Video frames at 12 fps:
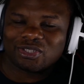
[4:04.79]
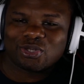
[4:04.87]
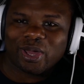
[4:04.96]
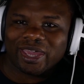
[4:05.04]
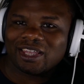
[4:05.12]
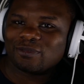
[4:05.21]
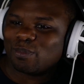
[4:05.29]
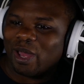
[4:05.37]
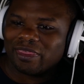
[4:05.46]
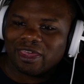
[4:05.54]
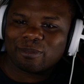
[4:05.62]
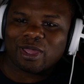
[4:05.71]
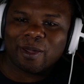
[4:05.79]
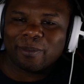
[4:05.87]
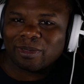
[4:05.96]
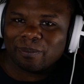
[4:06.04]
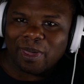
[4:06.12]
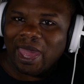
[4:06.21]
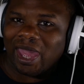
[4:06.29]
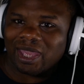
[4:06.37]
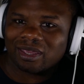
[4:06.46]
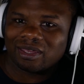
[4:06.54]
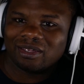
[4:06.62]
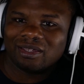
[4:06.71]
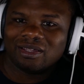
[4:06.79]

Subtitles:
So I guess by them coming back,